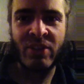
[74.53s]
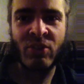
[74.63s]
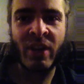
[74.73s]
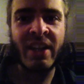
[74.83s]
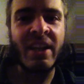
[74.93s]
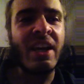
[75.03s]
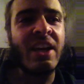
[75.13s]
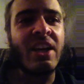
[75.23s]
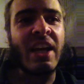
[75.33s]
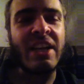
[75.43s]
They try to
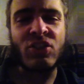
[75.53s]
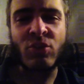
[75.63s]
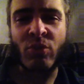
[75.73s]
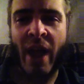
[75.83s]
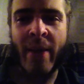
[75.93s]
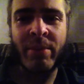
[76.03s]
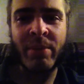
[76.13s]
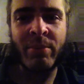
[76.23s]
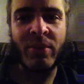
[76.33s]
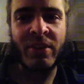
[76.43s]
entrap
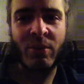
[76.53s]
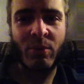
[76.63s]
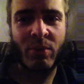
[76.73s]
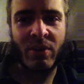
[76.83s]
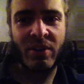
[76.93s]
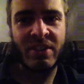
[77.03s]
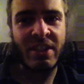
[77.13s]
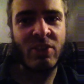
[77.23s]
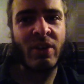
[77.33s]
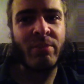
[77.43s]
people in their words.
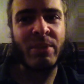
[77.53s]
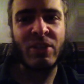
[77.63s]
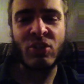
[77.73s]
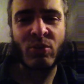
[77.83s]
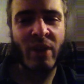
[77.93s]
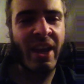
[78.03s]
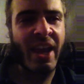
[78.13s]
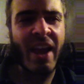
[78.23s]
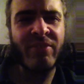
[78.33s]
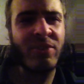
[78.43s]
They try to
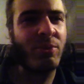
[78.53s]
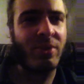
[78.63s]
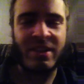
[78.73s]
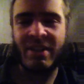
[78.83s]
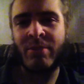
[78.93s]
betray everyone.